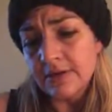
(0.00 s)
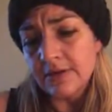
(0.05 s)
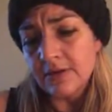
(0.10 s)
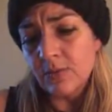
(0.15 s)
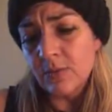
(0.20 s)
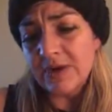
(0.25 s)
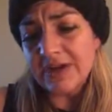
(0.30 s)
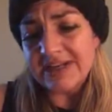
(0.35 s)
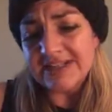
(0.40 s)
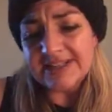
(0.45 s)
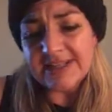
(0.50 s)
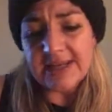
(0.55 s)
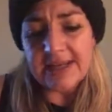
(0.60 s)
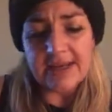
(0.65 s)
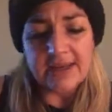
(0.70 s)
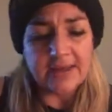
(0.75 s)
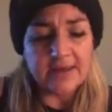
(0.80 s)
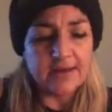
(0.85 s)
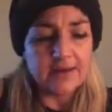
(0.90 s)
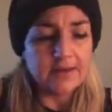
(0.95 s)
What is
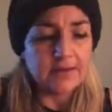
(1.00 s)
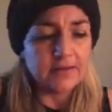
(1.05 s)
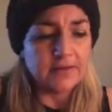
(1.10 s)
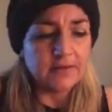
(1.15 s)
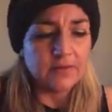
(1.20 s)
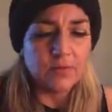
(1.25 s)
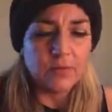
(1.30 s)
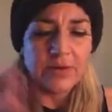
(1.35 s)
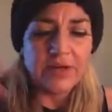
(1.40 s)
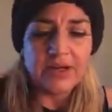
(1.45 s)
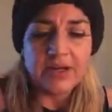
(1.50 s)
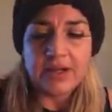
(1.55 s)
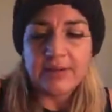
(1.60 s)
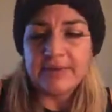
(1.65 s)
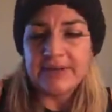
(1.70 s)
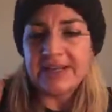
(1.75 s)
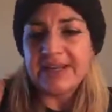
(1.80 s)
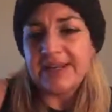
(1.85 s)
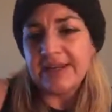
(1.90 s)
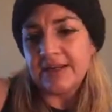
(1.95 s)
it? What, I
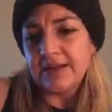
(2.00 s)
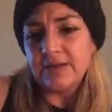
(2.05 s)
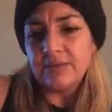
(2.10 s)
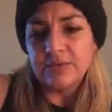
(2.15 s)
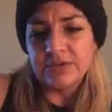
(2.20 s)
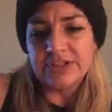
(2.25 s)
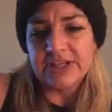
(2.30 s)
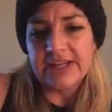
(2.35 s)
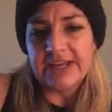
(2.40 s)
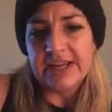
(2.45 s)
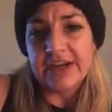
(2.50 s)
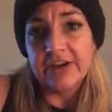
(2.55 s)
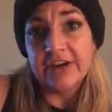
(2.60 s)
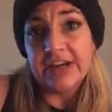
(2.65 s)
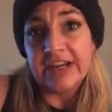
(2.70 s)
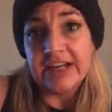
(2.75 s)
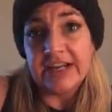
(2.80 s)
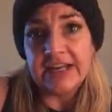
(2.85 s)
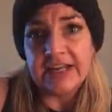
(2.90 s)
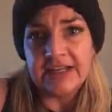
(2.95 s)
mean, it. We're saying here
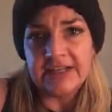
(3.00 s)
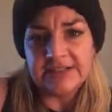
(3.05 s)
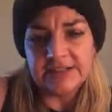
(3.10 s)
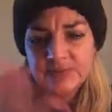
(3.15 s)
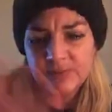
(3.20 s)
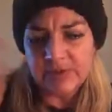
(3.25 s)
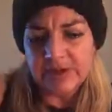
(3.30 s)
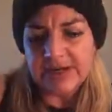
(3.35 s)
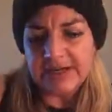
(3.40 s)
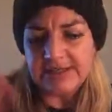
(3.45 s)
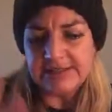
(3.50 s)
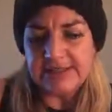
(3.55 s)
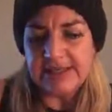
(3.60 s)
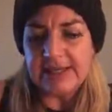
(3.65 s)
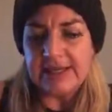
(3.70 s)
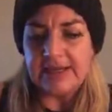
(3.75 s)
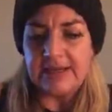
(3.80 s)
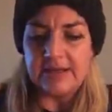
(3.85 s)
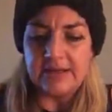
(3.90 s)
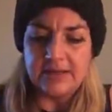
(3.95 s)
it is. What is
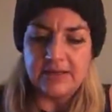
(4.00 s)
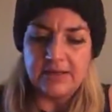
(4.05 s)
it?